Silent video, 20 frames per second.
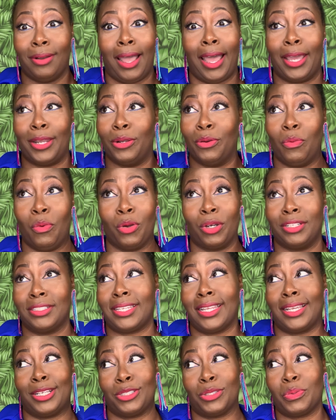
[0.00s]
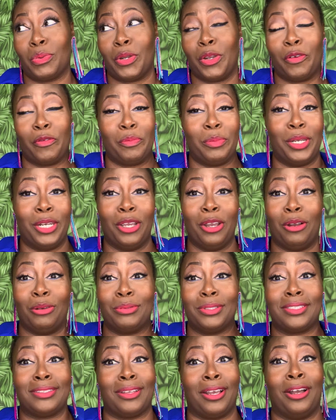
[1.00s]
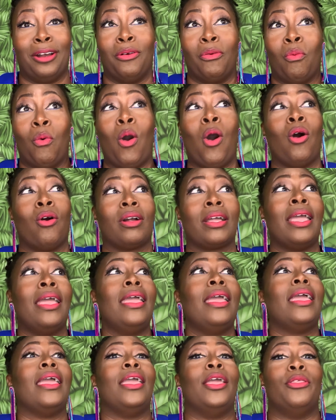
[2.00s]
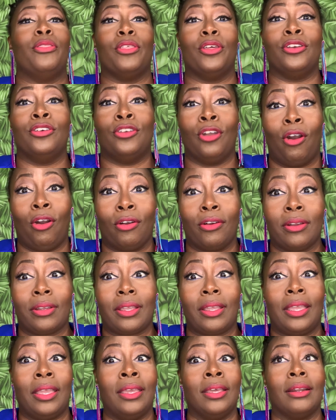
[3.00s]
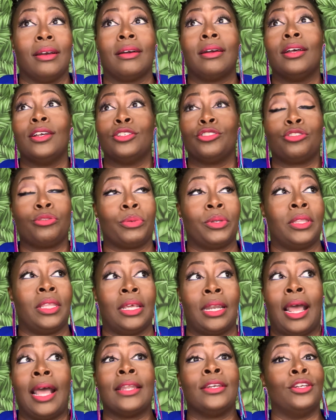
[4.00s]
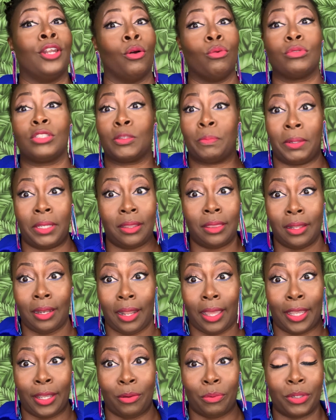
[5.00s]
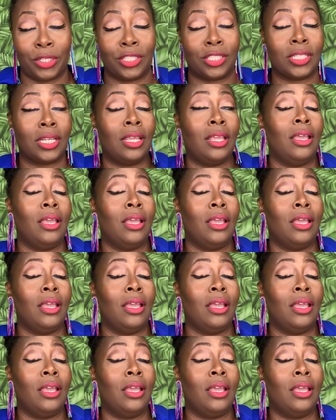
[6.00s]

I didn't want to 12-minute walk in the dark in a country that I don't speak the language,